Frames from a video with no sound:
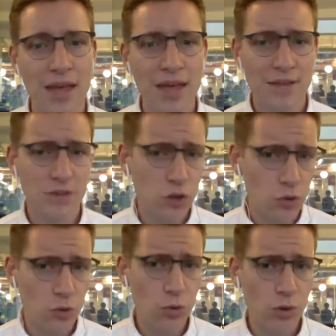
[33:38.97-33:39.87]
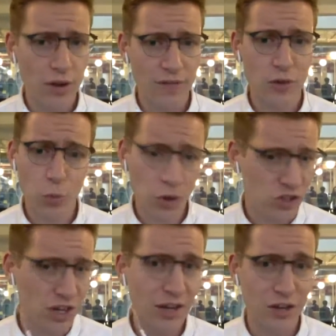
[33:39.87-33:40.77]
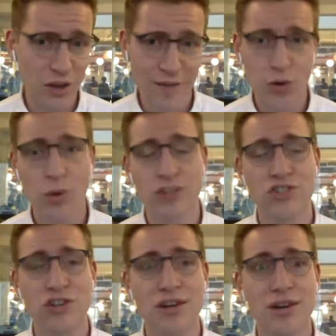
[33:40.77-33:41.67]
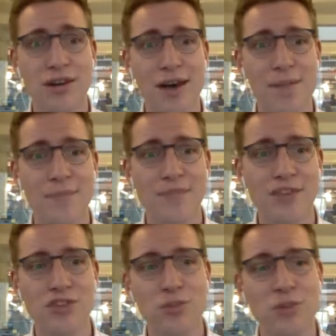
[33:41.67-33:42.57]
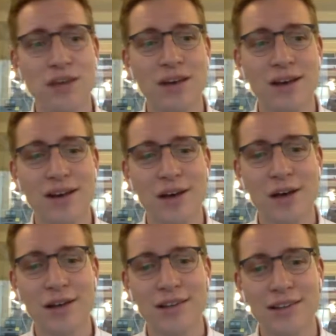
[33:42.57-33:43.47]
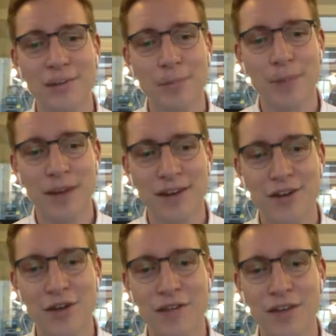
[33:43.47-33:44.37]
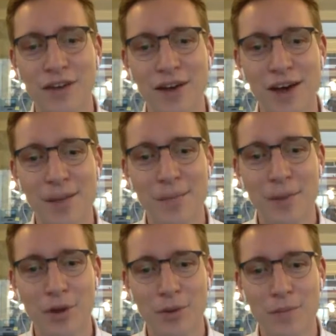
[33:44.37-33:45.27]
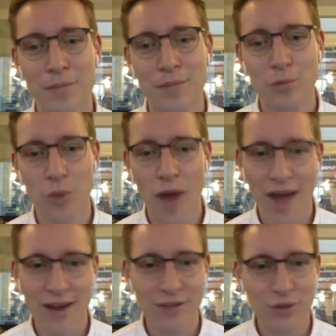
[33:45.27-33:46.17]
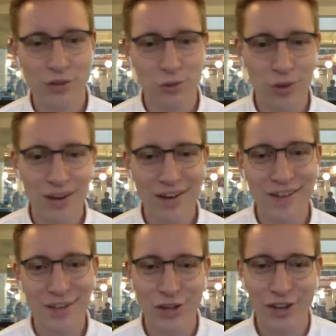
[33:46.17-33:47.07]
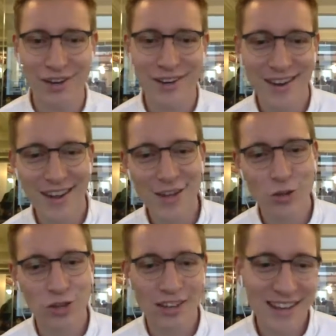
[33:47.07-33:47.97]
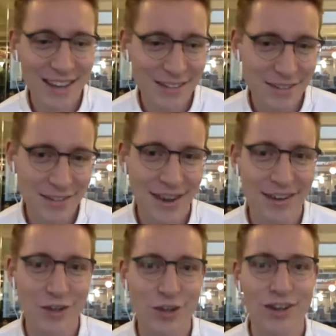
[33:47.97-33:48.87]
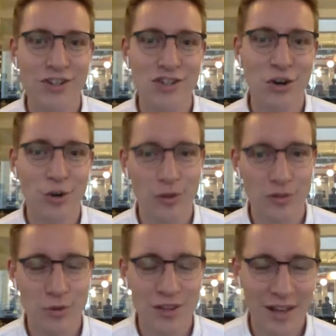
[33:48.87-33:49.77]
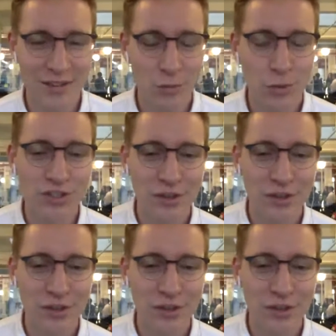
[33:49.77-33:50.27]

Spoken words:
If you're watching and you have a question, there should be a little button on the bottom right of your screen that you can hit, and you can share a question with us, and we'll deal